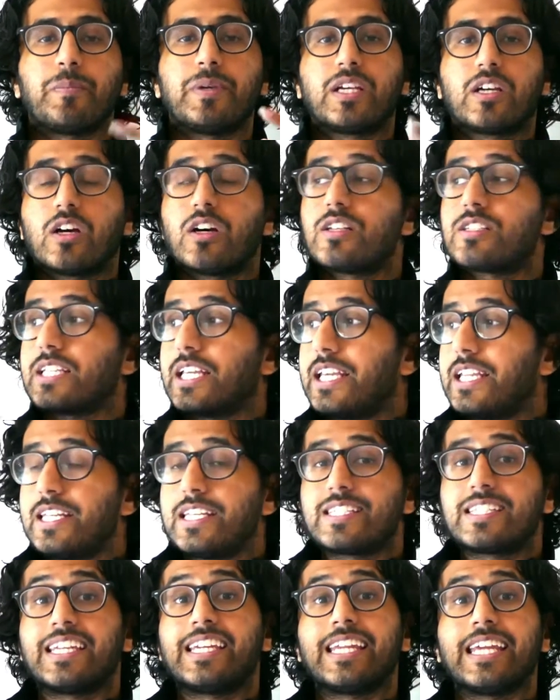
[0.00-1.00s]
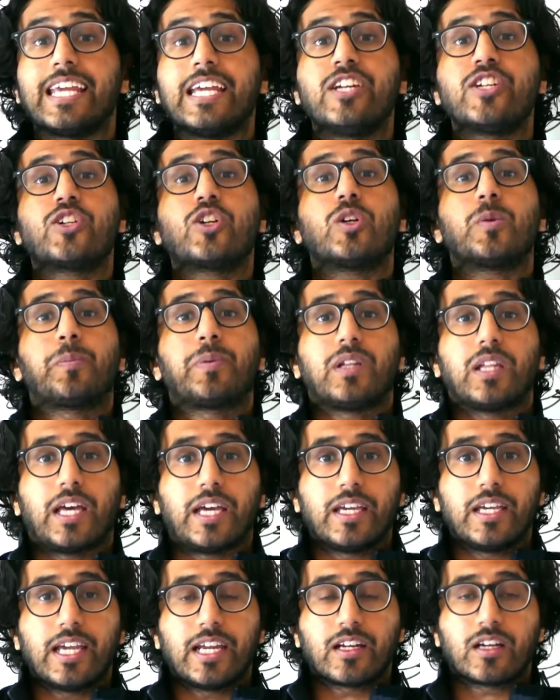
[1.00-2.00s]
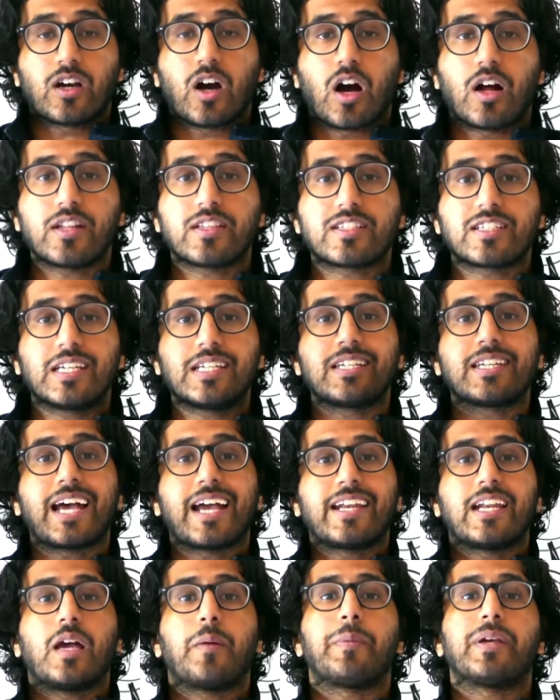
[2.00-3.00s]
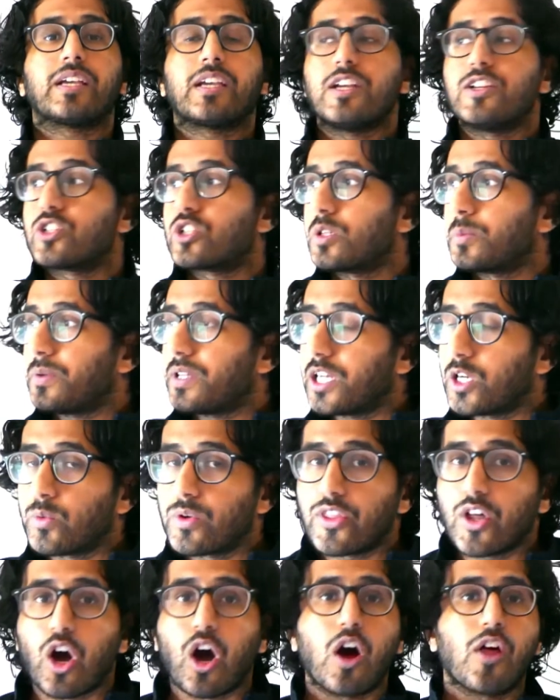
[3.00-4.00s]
because it is an interplay and constant dynamic interplay with